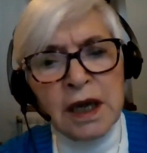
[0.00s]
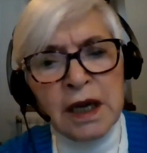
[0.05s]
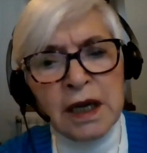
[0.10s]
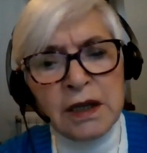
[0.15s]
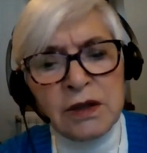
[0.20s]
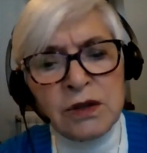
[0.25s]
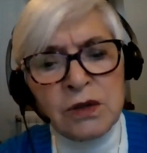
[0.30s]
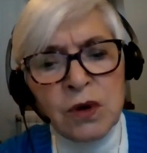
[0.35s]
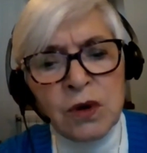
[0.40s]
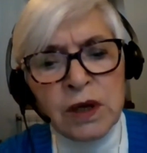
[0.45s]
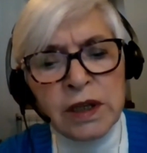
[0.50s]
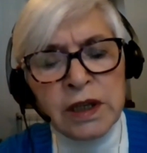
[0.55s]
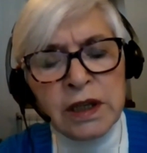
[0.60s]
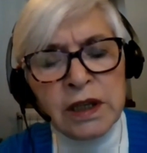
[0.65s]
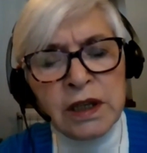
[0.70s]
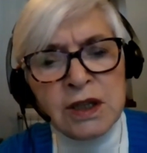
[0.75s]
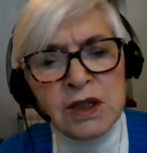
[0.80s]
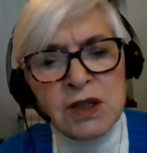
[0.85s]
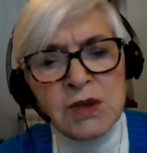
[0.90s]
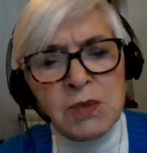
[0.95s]
had quite
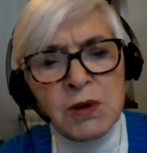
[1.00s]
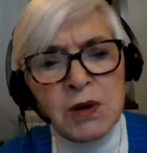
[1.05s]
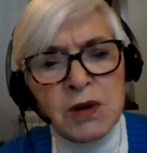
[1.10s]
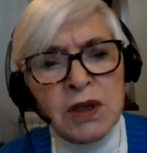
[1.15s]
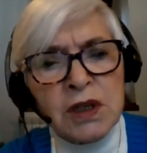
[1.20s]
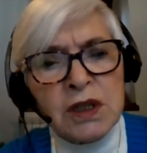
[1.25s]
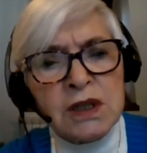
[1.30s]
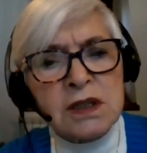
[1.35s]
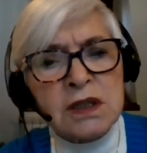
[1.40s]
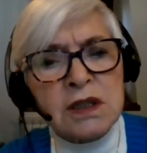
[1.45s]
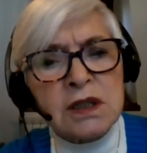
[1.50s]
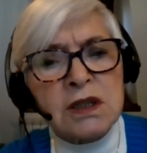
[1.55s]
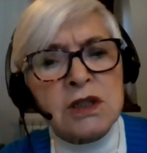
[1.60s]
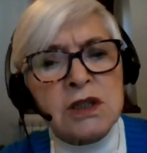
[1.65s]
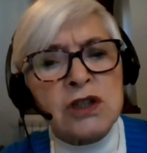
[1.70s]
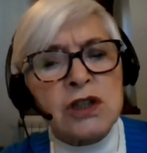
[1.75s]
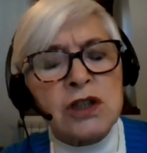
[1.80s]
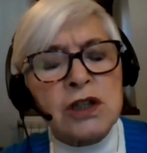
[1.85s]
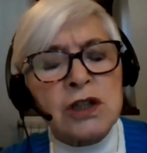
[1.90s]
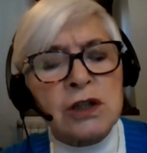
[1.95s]
an experience
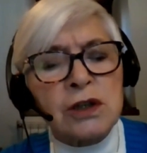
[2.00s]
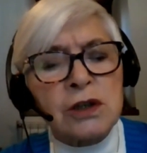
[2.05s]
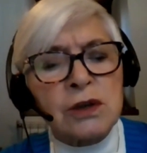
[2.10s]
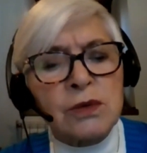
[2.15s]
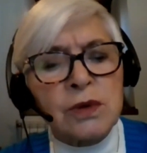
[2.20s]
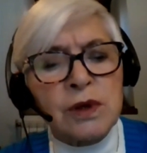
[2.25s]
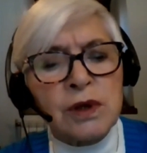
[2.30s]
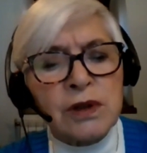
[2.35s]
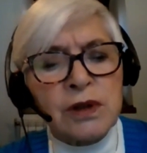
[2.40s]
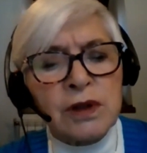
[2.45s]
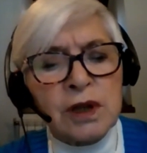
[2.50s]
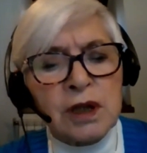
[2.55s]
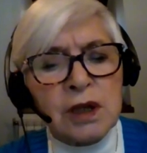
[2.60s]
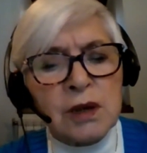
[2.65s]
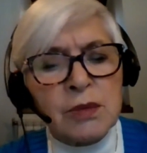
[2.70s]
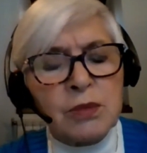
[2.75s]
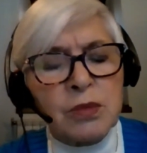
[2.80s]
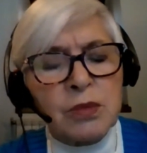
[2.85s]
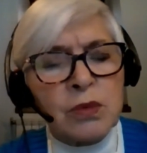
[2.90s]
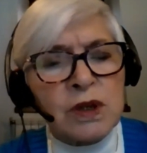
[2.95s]
this year with
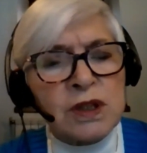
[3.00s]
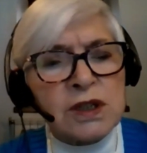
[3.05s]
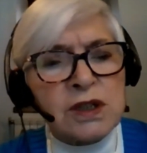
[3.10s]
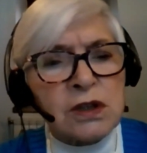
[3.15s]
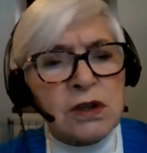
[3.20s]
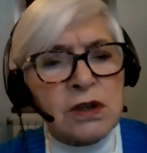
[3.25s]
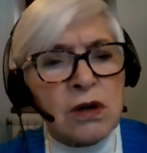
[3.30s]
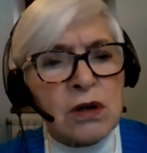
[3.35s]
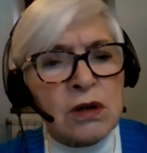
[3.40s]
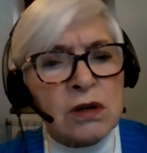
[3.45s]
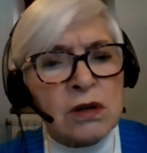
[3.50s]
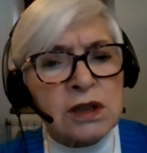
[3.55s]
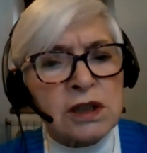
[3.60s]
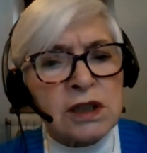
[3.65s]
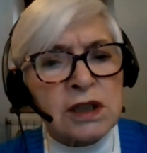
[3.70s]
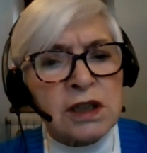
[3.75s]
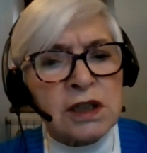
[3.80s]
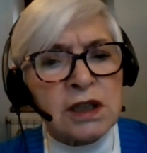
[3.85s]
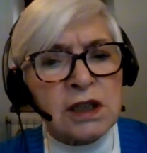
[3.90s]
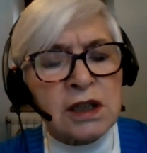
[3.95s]
what's called
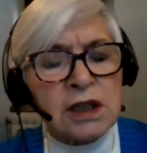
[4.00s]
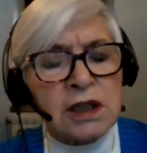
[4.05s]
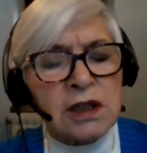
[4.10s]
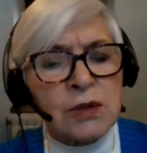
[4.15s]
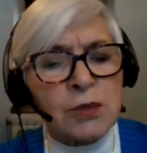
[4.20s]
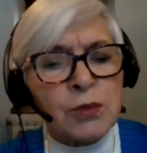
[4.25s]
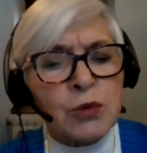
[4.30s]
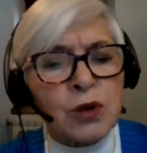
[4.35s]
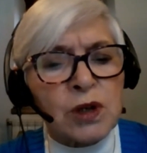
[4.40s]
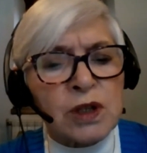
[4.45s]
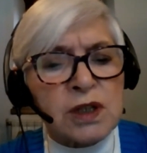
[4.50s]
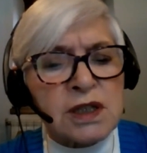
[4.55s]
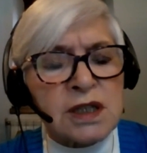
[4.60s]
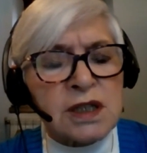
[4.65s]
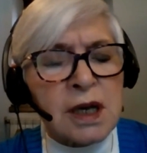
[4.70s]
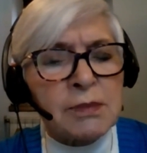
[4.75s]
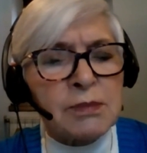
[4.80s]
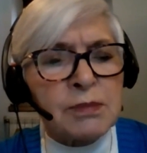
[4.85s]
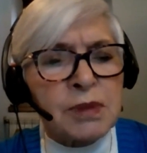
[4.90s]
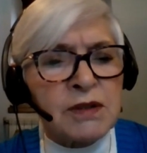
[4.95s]
in Italy the
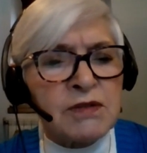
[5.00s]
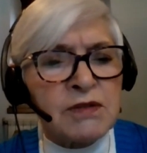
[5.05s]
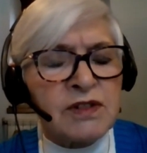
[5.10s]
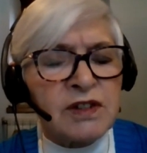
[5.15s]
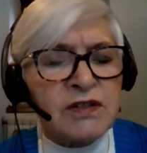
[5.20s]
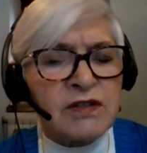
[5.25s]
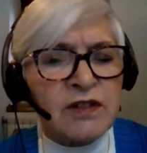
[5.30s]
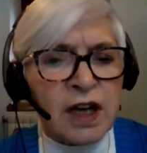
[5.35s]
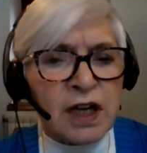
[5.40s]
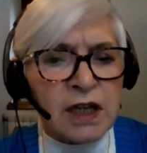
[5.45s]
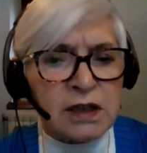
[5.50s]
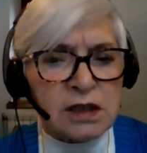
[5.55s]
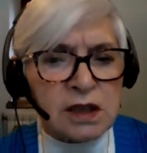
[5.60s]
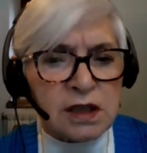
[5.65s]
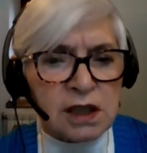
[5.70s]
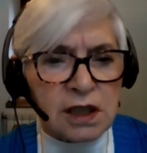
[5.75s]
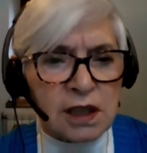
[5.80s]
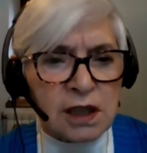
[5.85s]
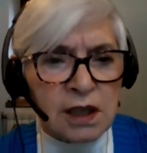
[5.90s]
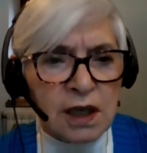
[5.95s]
Presepe
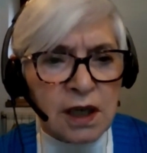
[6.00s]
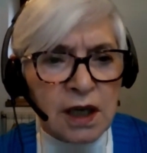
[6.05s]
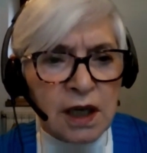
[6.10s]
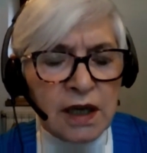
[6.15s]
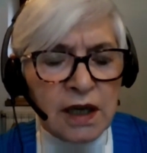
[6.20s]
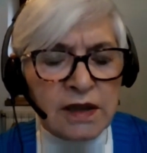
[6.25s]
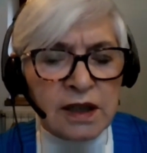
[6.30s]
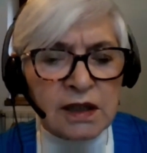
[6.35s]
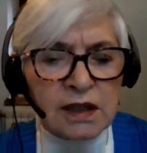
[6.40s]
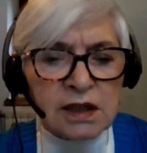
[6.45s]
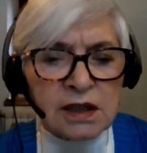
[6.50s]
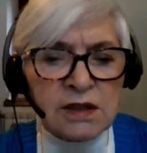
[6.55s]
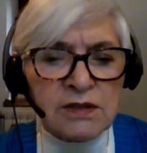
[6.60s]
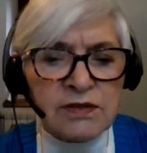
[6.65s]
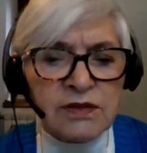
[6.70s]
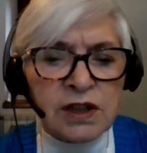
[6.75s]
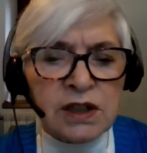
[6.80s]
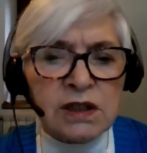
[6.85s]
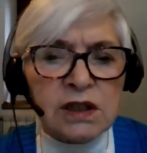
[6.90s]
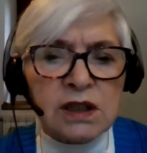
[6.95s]
Viventi, the
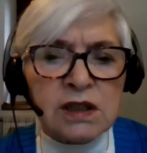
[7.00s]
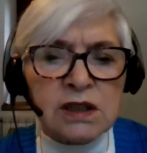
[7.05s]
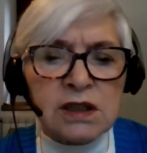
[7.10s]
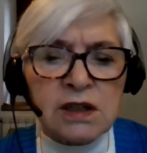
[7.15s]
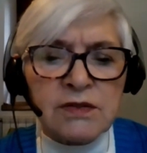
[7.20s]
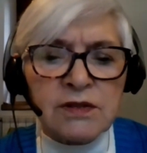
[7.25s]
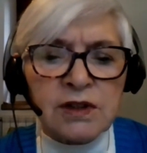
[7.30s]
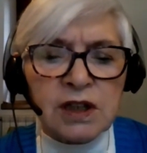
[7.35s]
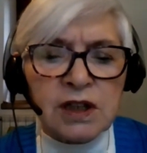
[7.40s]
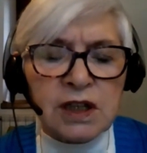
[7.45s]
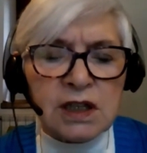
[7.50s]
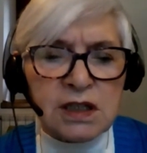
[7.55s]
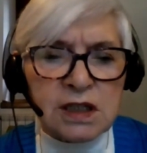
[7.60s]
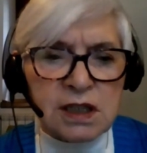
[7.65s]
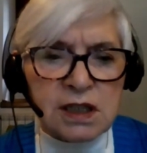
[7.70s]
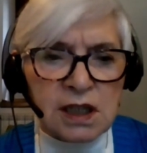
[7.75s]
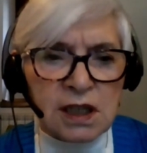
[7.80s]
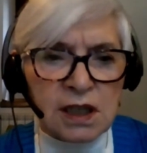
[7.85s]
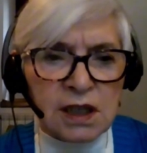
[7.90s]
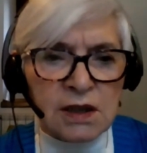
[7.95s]
living nativity
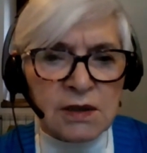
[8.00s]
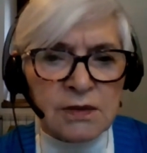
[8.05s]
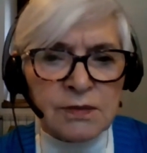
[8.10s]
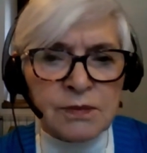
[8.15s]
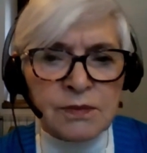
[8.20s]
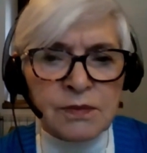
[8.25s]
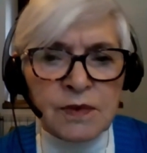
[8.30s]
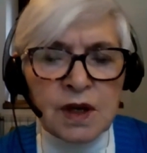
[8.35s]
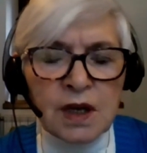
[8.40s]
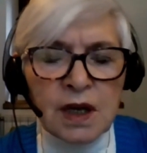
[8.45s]
scene.